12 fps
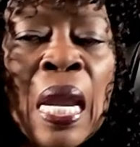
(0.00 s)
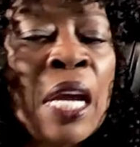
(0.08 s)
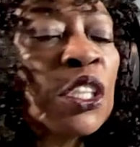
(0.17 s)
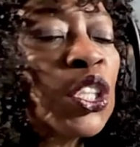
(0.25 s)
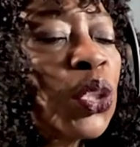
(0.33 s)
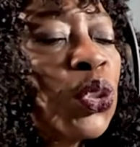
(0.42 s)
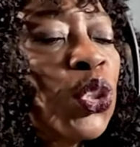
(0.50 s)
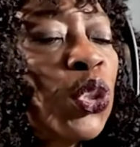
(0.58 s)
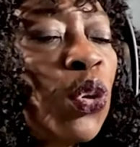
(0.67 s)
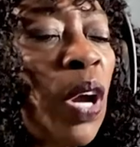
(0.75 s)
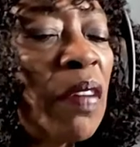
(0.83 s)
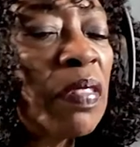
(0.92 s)
So, do you
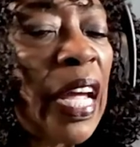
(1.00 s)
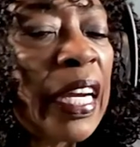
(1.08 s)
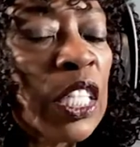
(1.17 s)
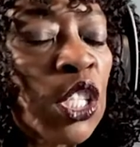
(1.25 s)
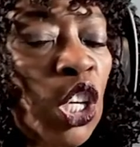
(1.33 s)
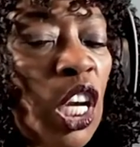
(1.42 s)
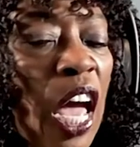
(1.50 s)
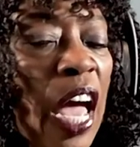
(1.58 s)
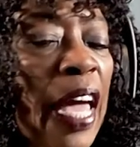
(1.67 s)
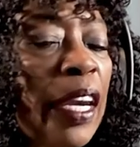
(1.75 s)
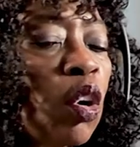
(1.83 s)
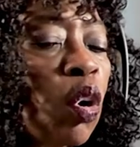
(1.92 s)
have like a
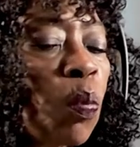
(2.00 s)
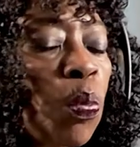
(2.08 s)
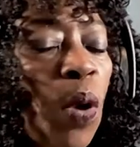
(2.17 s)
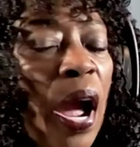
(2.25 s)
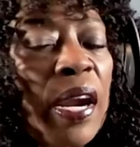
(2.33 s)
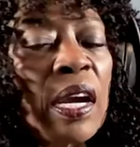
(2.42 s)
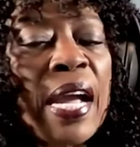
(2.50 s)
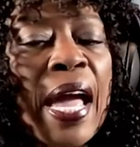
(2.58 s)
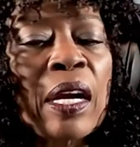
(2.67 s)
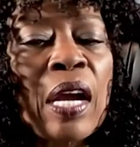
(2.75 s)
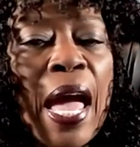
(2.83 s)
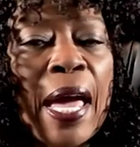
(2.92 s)
salon or a product? How, do,
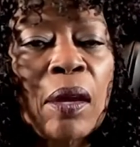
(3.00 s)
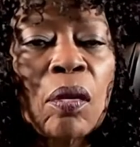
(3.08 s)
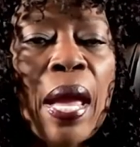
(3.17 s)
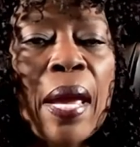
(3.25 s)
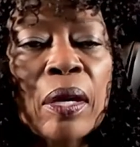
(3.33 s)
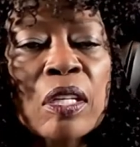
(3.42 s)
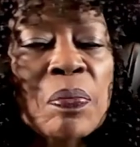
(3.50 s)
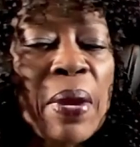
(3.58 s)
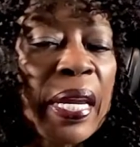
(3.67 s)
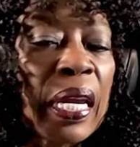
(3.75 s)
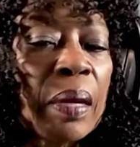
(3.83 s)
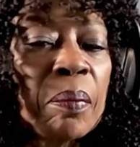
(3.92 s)
how, how does
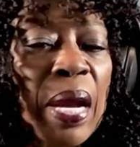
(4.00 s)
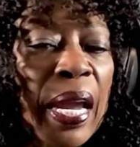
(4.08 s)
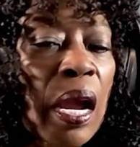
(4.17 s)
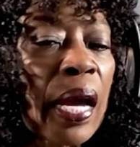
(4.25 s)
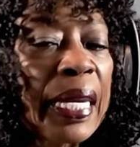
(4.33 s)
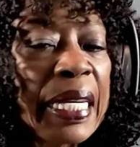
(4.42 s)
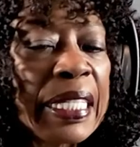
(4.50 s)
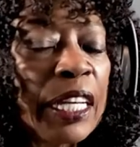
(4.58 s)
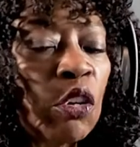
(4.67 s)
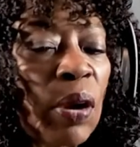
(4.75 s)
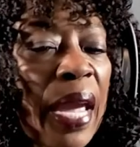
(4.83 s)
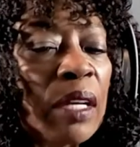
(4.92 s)
my, my audience
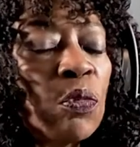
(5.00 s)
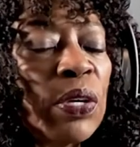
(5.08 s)
interact